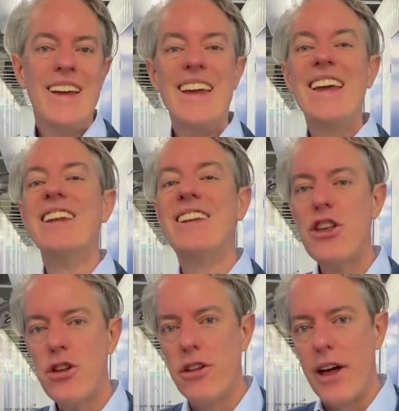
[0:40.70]
In
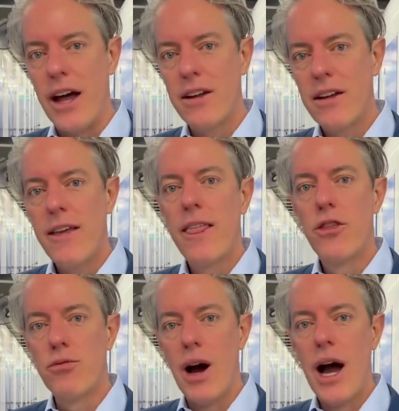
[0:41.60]
addition to that,
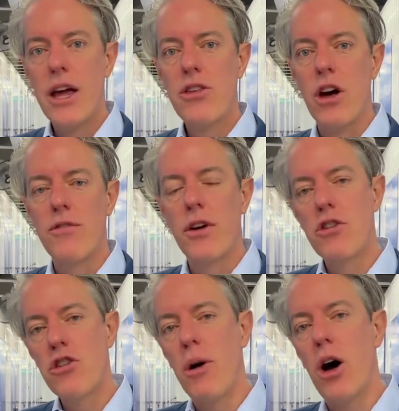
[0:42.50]
the rise of
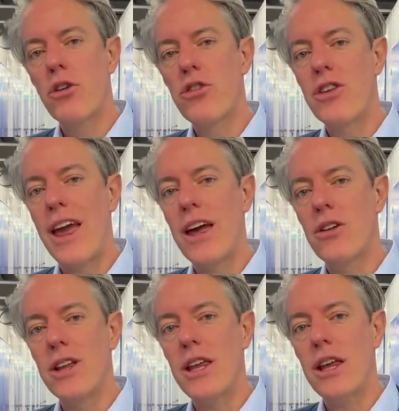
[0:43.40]
small
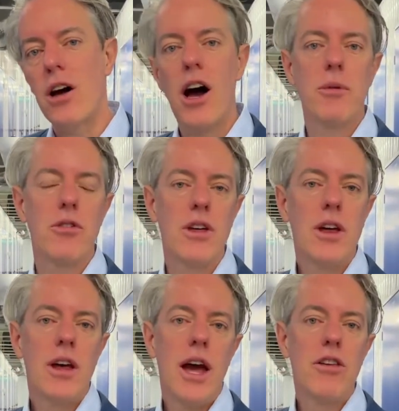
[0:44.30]
scale e commerce
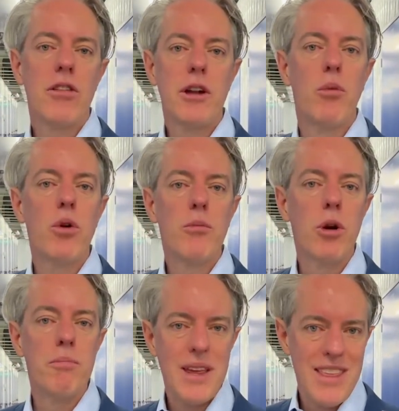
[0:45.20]
has led more and
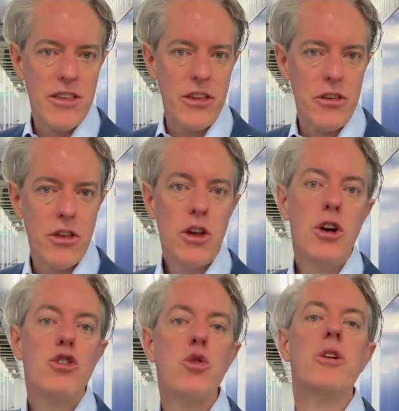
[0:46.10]
more businesses
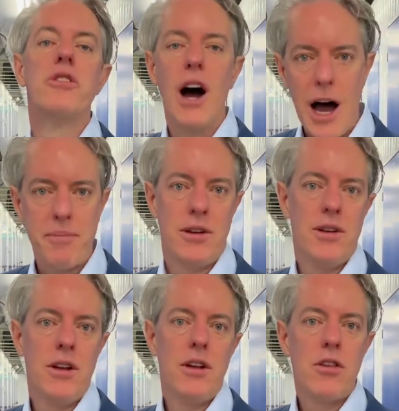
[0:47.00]
to adopt
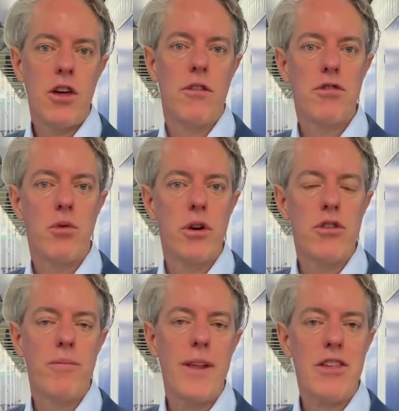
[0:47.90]
self storage
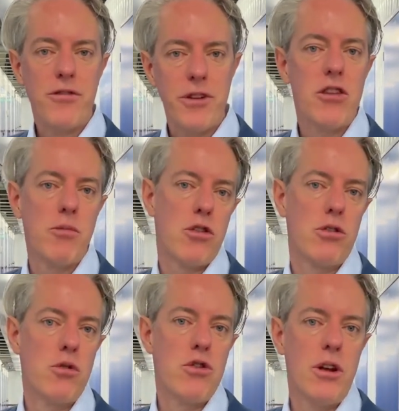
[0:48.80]
as a flexible
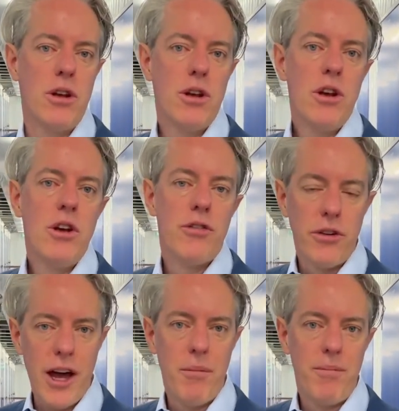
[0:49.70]
solution for
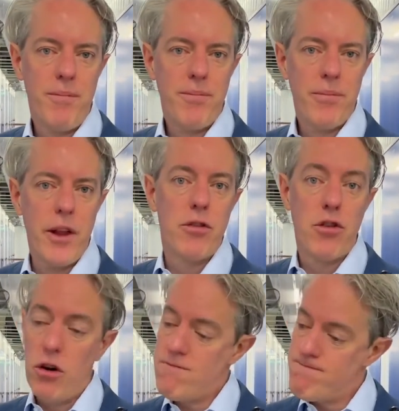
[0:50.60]
them. And
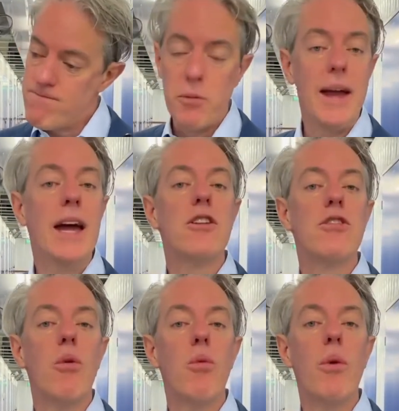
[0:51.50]
so demand is
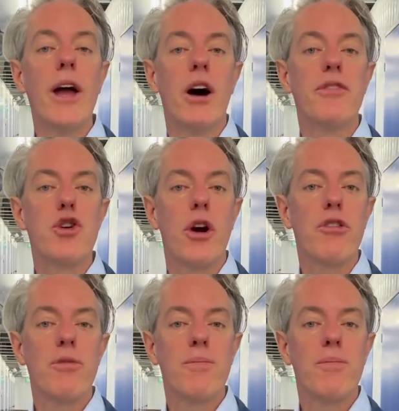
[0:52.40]
way off the charts.